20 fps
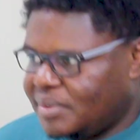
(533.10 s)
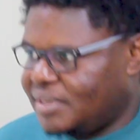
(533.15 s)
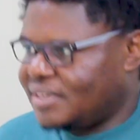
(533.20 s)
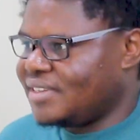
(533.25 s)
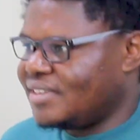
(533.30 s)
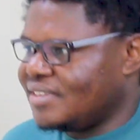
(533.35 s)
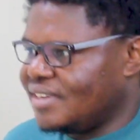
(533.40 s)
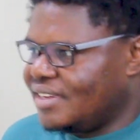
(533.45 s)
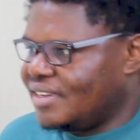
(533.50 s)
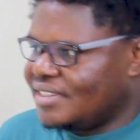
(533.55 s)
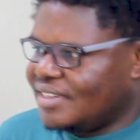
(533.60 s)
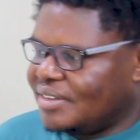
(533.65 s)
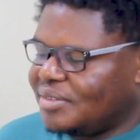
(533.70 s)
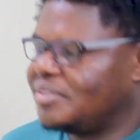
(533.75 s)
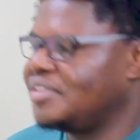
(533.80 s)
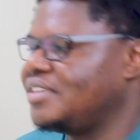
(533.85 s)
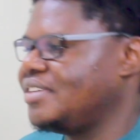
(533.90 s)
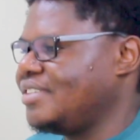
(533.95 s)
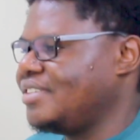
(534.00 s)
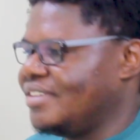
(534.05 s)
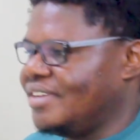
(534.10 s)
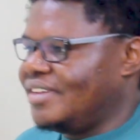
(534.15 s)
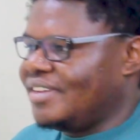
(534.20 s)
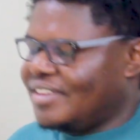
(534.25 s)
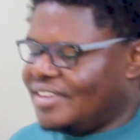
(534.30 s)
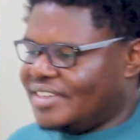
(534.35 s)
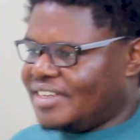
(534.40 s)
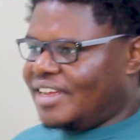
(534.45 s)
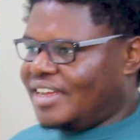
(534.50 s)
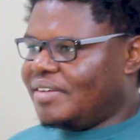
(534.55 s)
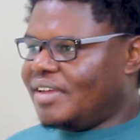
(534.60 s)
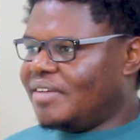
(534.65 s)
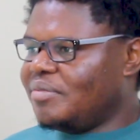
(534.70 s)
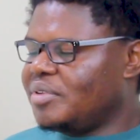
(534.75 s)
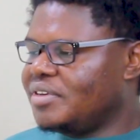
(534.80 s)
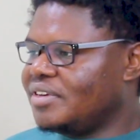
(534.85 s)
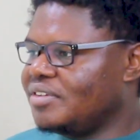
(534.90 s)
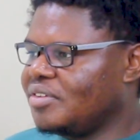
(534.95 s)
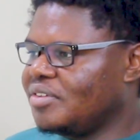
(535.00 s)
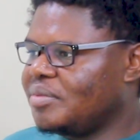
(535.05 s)
It sounds like suffering. Because I've
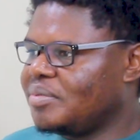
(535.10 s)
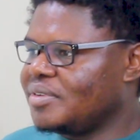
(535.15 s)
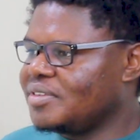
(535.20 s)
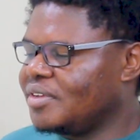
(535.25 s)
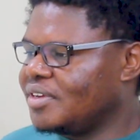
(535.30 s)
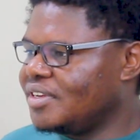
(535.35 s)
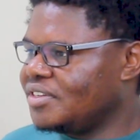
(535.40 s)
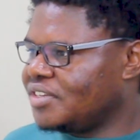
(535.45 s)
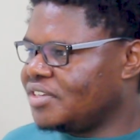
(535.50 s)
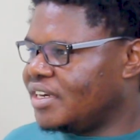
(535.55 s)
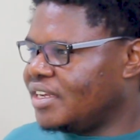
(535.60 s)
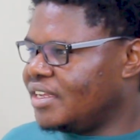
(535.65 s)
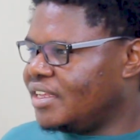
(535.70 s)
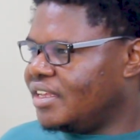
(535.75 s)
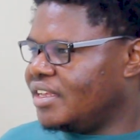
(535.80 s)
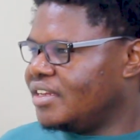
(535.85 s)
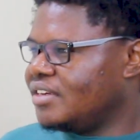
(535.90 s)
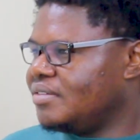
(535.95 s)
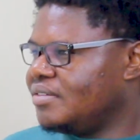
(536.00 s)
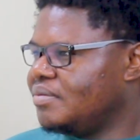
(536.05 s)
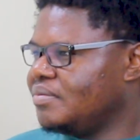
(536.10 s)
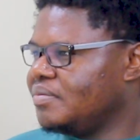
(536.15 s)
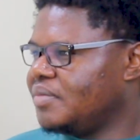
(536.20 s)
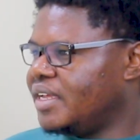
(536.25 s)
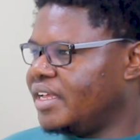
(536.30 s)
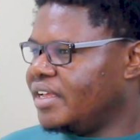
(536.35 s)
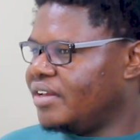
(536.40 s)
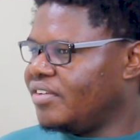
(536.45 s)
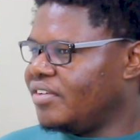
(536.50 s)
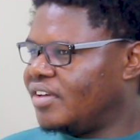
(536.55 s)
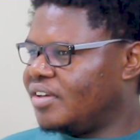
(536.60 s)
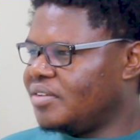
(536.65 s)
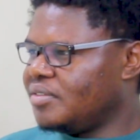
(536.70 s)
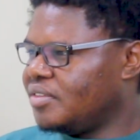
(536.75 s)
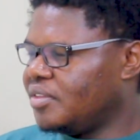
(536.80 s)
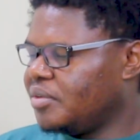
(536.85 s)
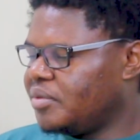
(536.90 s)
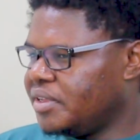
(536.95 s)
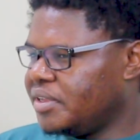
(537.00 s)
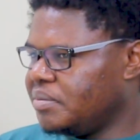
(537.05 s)
been in Europe as well and trying to get my head around
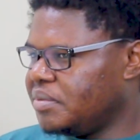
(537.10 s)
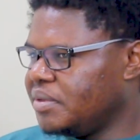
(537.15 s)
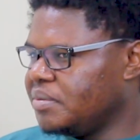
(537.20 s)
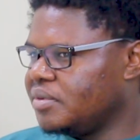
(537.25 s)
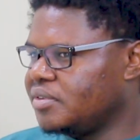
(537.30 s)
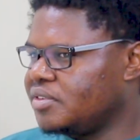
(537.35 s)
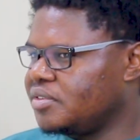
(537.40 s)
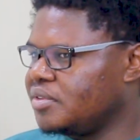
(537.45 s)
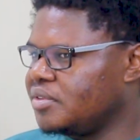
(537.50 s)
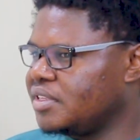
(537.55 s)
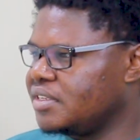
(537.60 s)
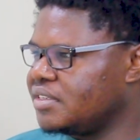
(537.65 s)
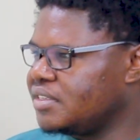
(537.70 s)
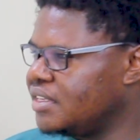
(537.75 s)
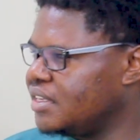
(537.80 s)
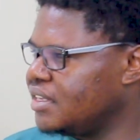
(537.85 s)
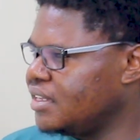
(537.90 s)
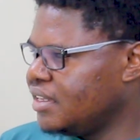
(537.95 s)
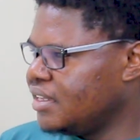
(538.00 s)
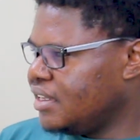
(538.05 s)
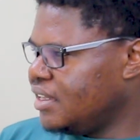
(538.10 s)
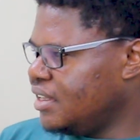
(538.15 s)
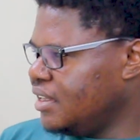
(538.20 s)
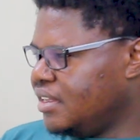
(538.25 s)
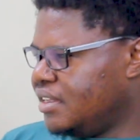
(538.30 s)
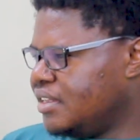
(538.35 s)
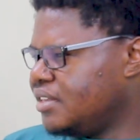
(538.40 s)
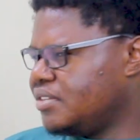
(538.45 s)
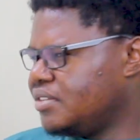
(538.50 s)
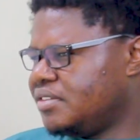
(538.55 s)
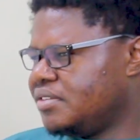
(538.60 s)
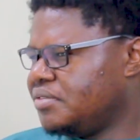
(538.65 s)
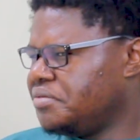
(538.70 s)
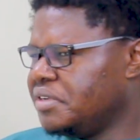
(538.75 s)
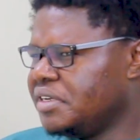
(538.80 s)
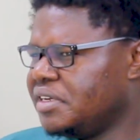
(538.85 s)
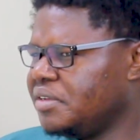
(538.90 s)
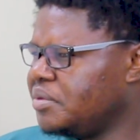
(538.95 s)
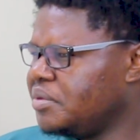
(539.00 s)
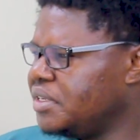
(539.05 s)
the way people do things there is
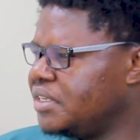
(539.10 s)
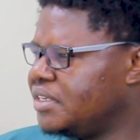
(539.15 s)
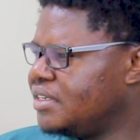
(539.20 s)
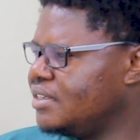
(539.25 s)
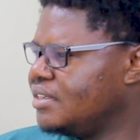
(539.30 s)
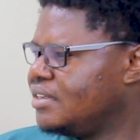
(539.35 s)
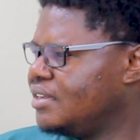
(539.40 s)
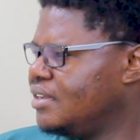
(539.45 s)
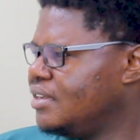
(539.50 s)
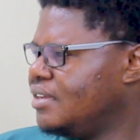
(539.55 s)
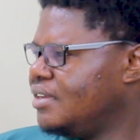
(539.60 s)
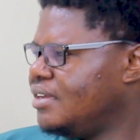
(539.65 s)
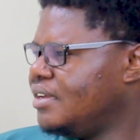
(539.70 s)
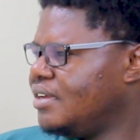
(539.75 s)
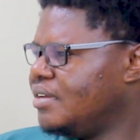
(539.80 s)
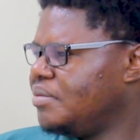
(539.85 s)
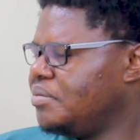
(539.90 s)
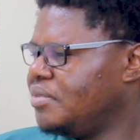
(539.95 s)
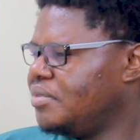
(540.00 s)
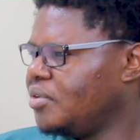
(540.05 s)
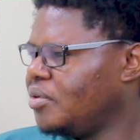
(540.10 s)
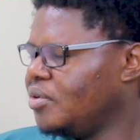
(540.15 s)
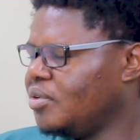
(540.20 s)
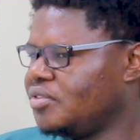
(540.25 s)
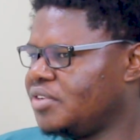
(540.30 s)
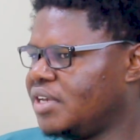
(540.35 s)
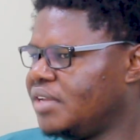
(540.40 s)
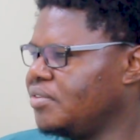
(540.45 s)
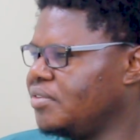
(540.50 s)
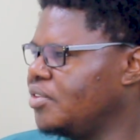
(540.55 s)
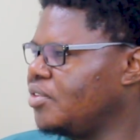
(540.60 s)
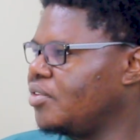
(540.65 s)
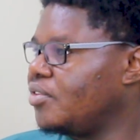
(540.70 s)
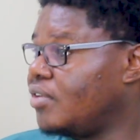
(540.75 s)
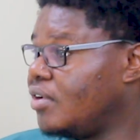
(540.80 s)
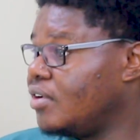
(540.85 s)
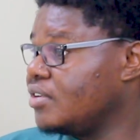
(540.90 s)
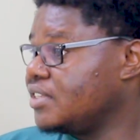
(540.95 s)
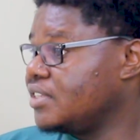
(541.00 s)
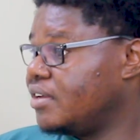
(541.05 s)
really weird. The whole driving on the
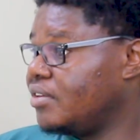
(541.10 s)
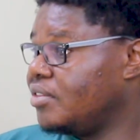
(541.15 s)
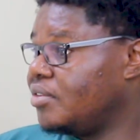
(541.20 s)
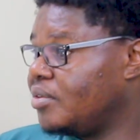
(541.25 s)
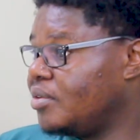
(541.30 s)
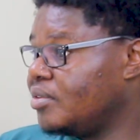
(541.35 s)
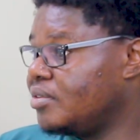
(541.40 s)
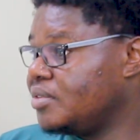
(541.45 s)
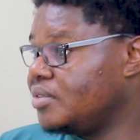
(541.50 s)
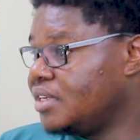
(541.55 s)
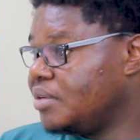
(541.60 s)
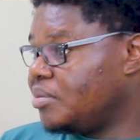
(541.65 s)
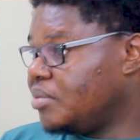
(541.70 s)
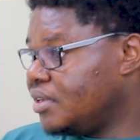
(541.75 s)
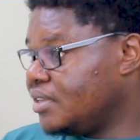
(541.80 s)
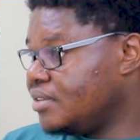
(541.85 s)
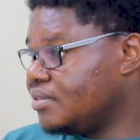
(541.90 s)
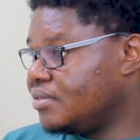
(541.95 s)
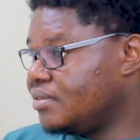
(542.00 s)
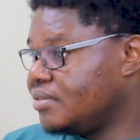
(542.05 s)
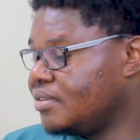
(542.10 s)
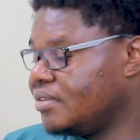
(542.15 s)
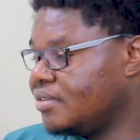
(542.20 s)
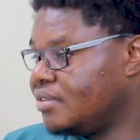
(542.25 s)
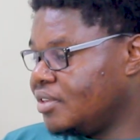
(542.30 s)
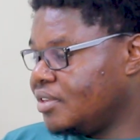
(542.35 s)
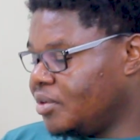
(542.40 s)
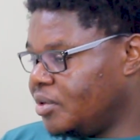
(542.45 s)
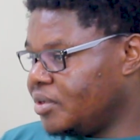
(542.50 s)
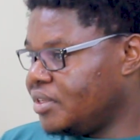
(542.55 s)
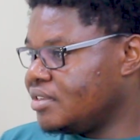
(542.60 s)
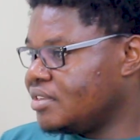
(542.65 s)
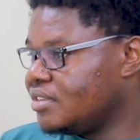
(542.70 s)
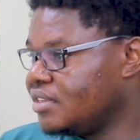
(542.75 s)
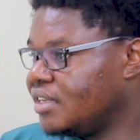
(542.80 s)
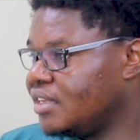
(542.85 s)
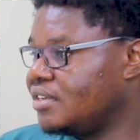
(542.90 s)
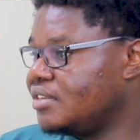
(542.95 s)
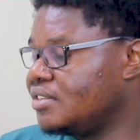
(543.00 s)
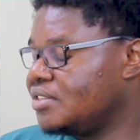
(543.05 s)
wrong side of the road, which I believe the Queen
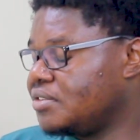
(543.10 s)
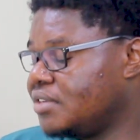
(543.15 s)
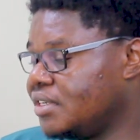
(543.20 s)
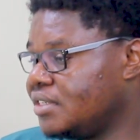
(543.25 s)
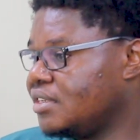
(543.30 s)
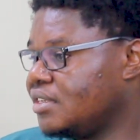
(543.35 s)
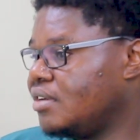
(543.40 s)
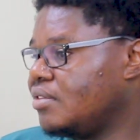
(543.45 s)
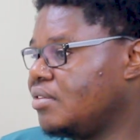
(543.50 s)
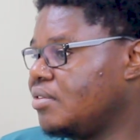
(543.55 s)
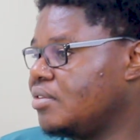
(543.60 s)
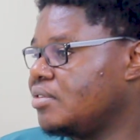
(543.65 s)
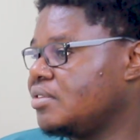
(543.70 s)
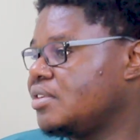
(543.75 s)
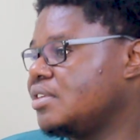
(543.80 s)
side is the right side of the road.